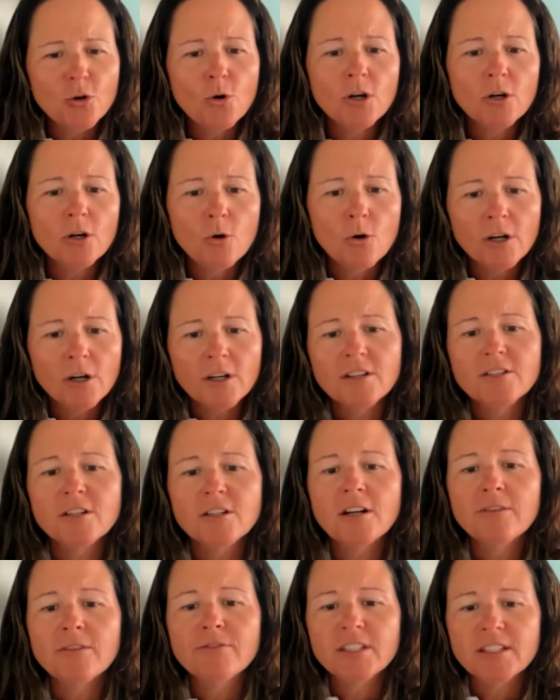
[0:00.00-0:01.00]
or
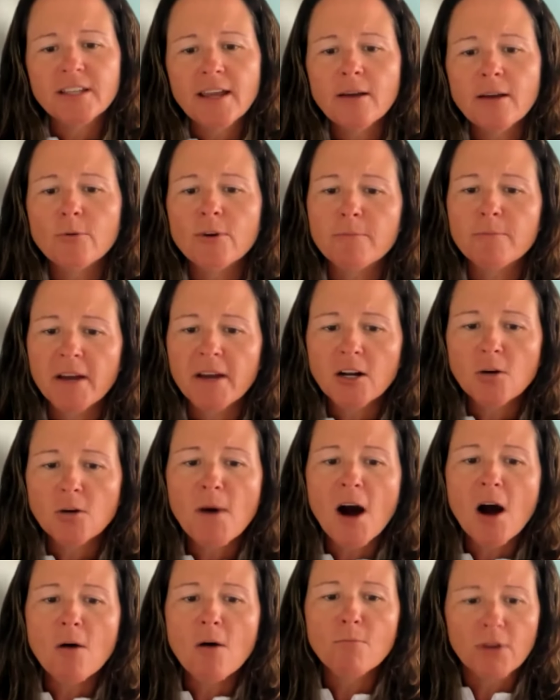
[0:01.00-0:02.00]
CourtReserve sync with
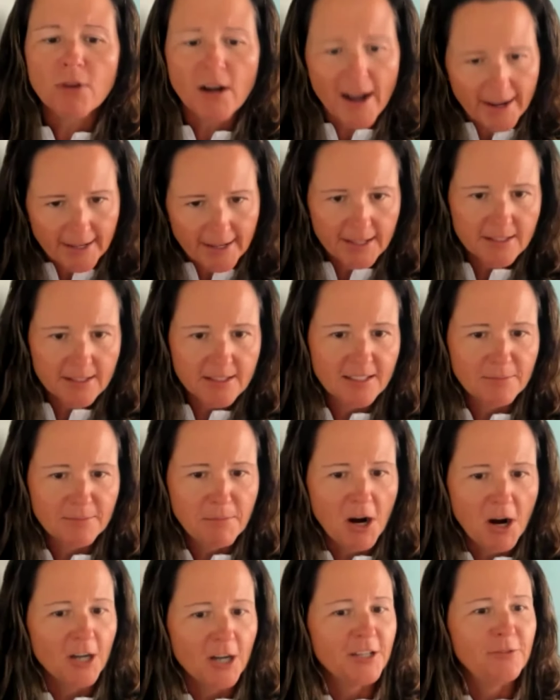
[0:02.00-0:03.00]
pickleball brackets?
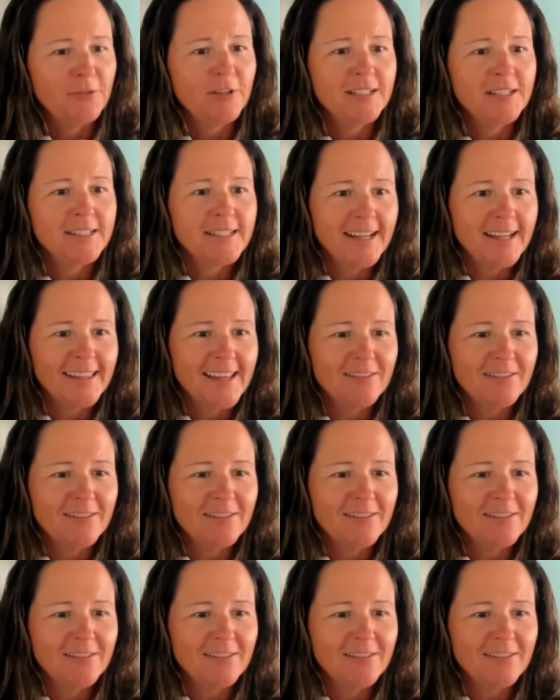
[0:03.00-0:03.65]
Mark, you want to take